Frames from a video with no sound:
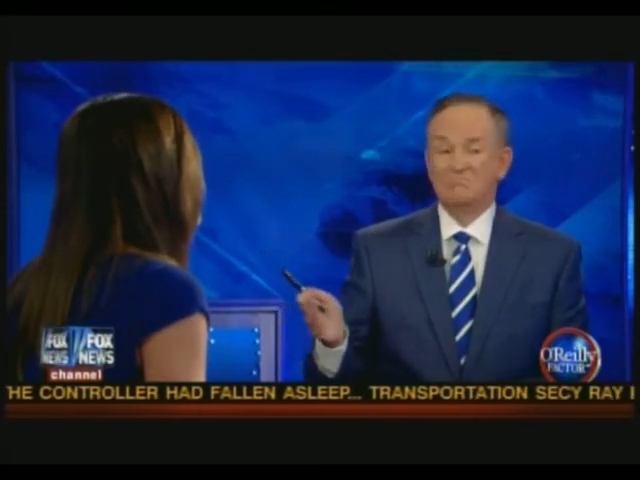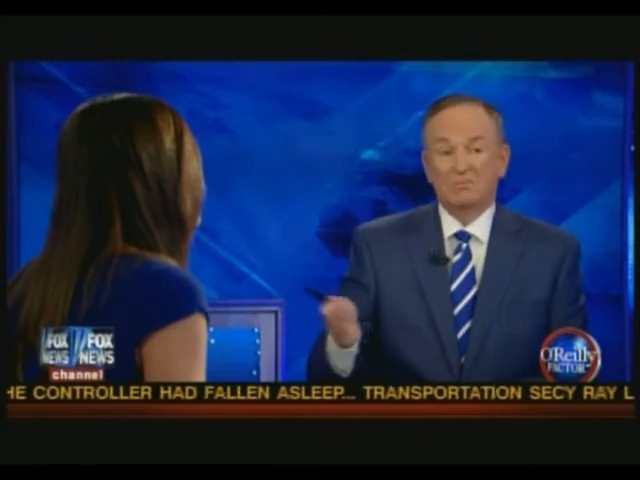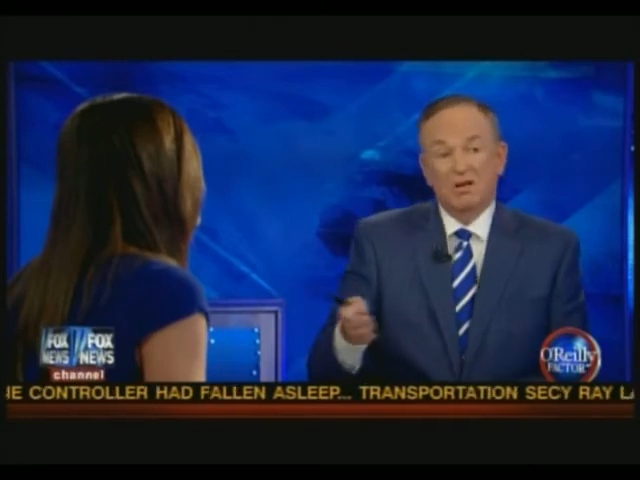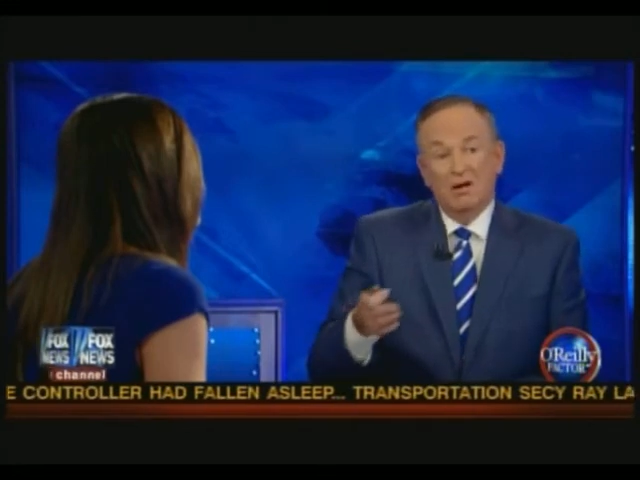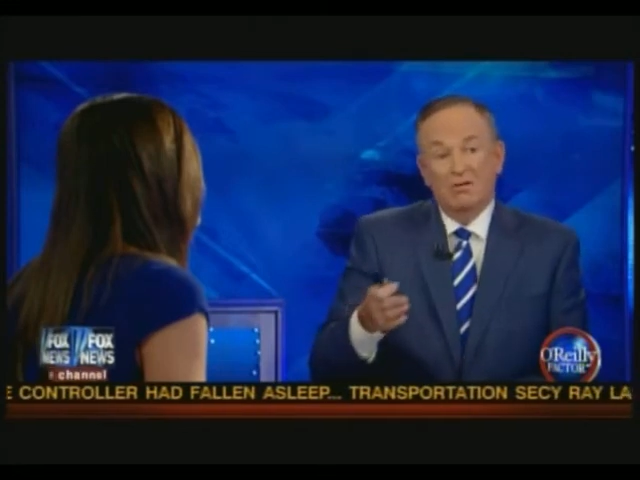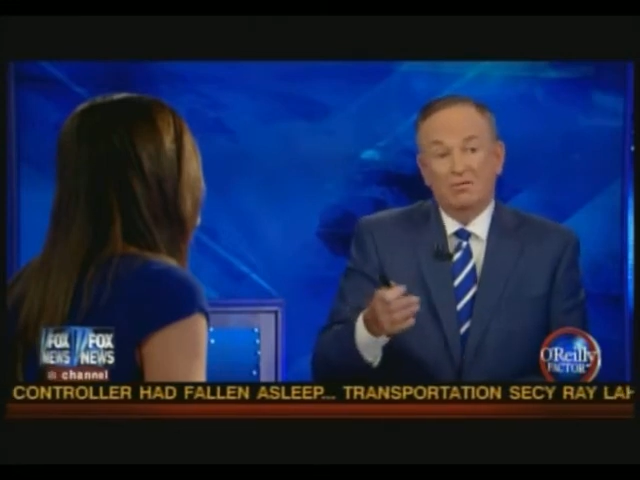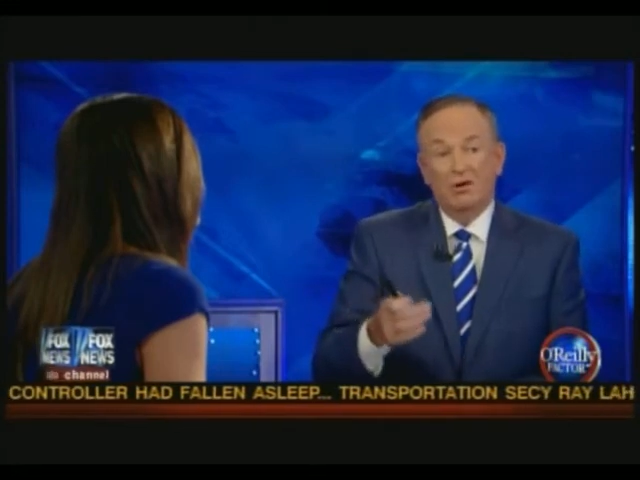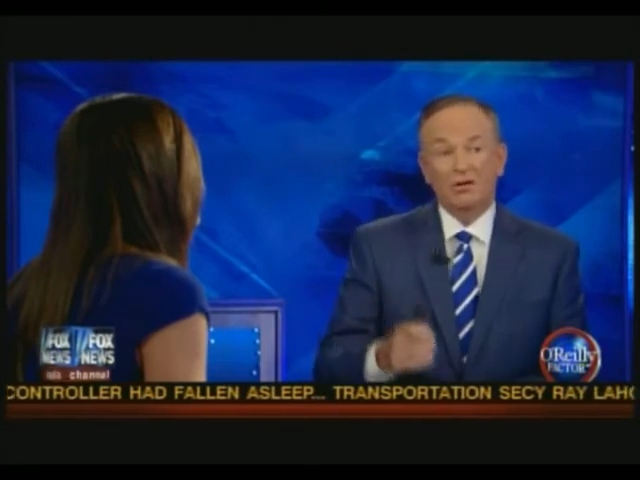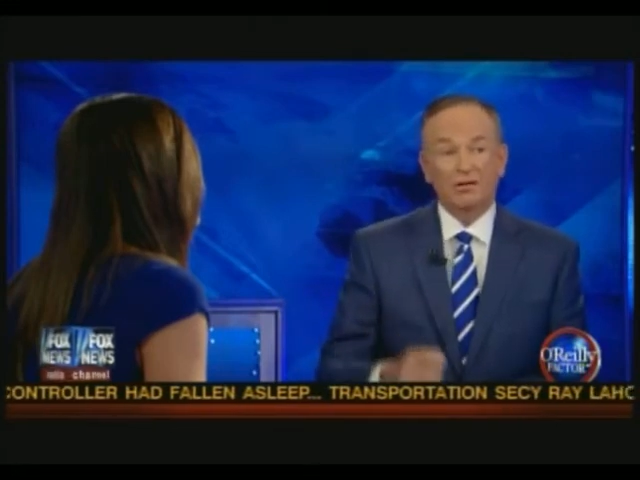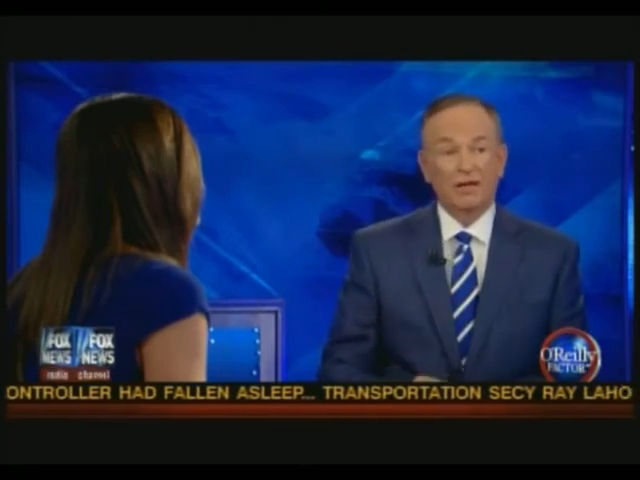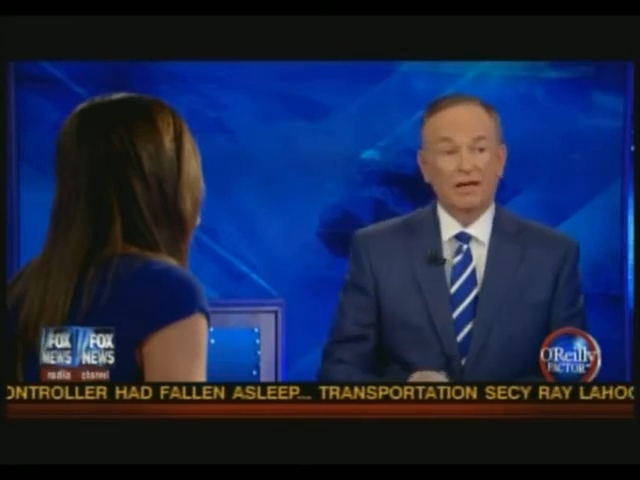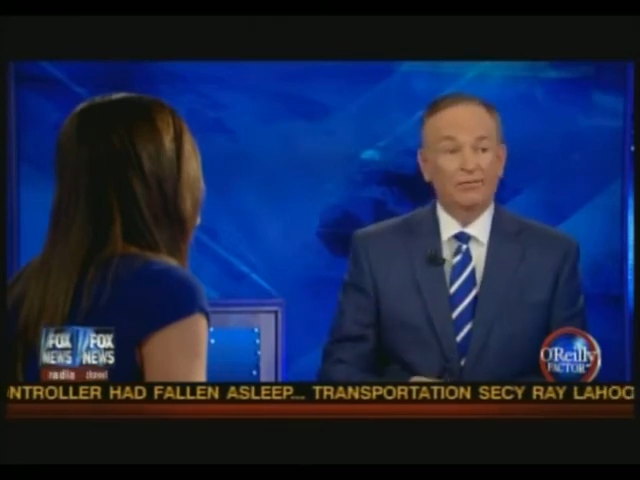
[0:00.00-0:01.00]
look,
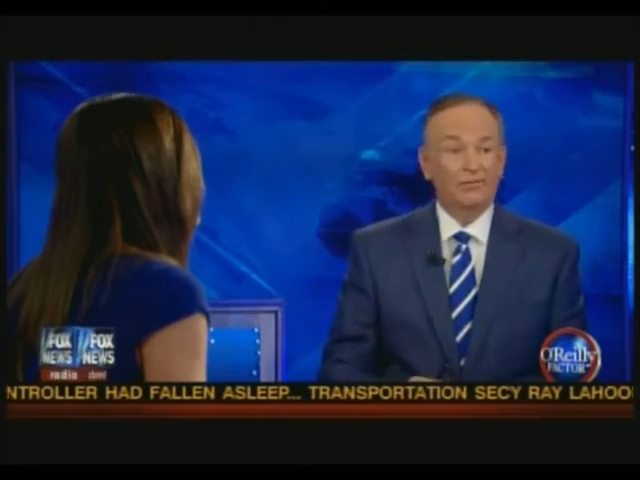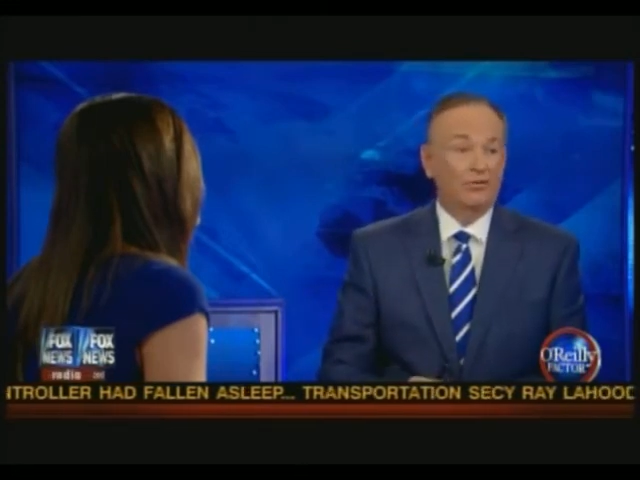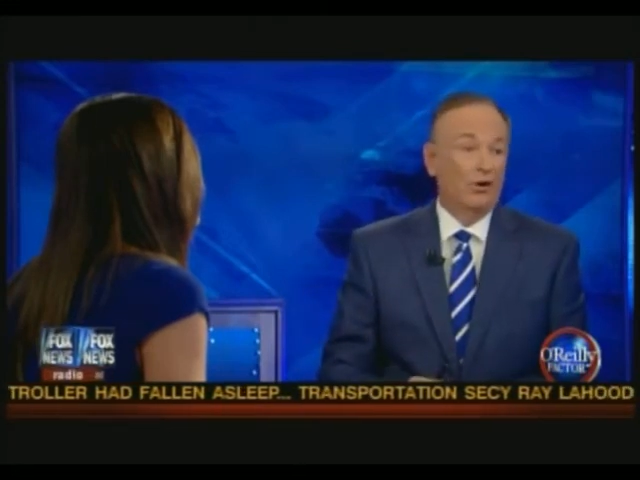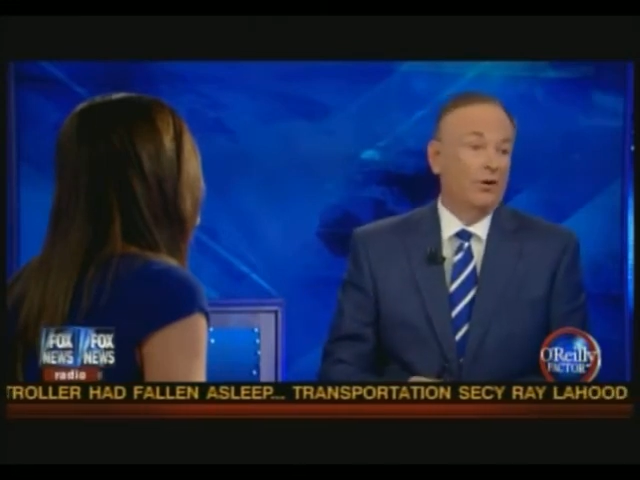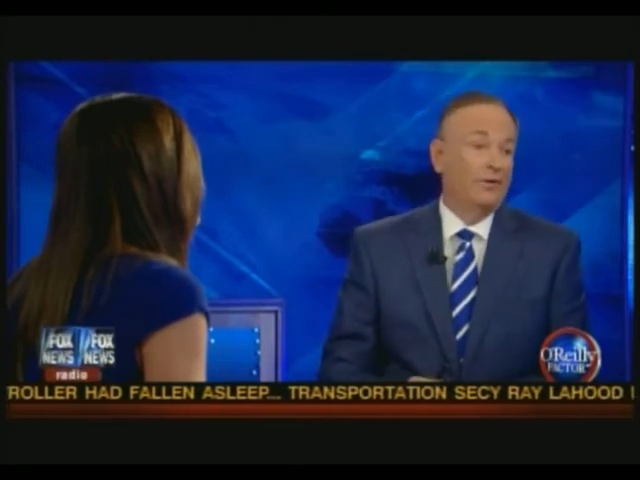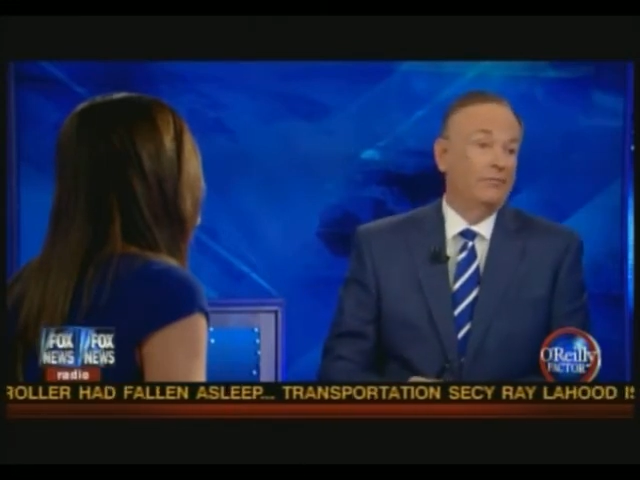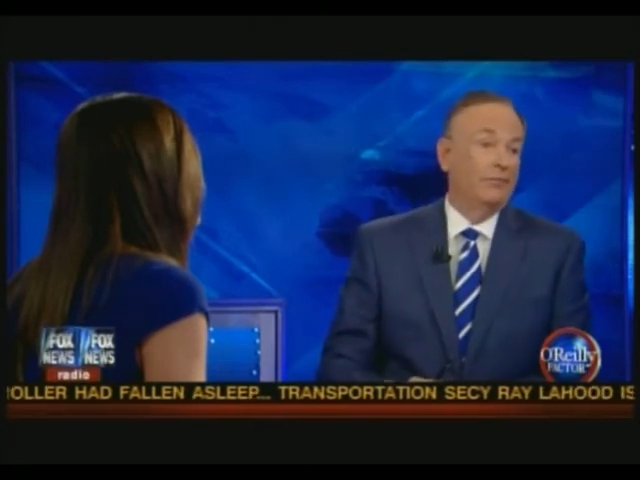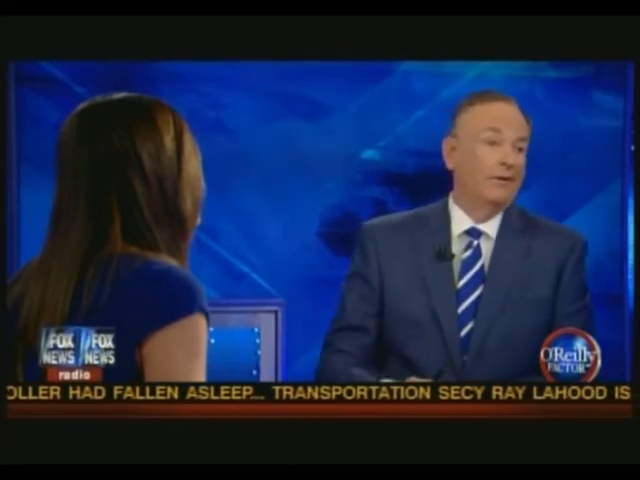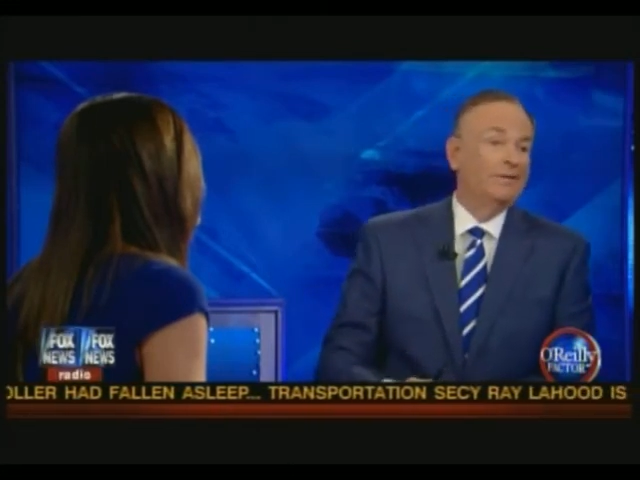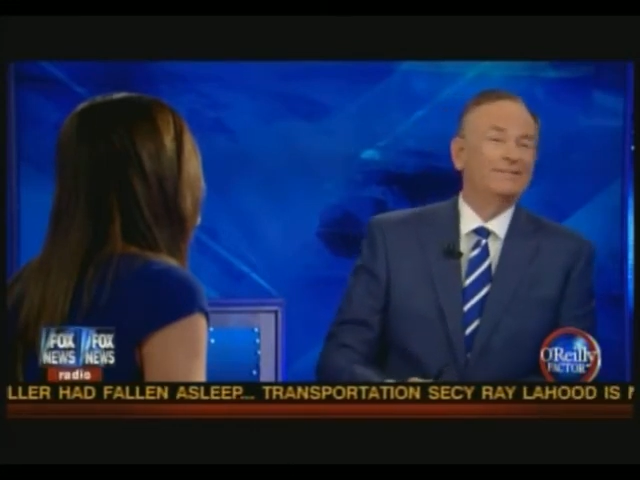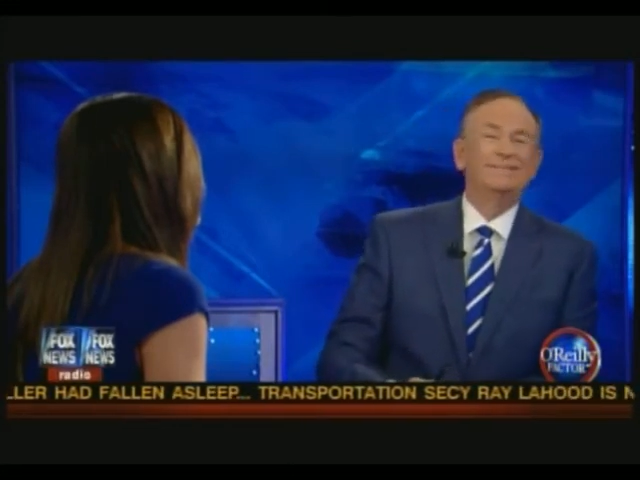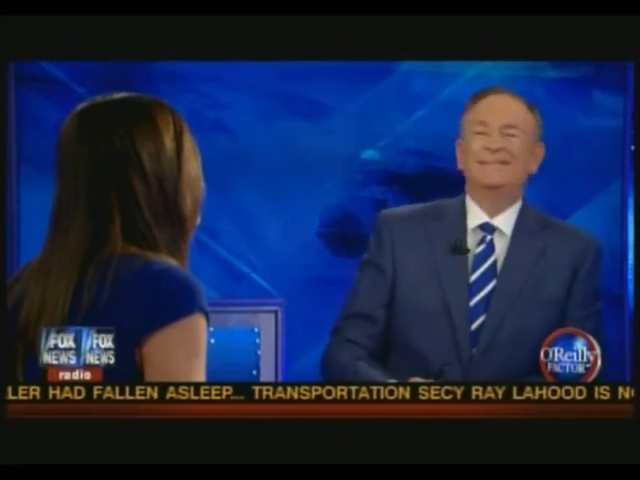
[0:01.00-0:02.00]
they're getting slaughtered.
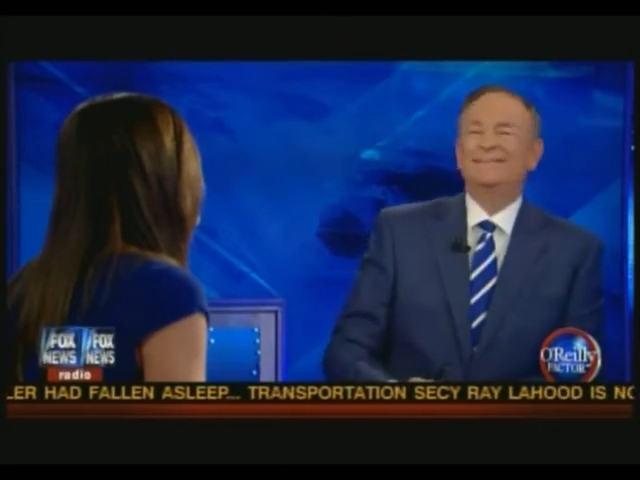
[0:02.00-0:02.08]
Well,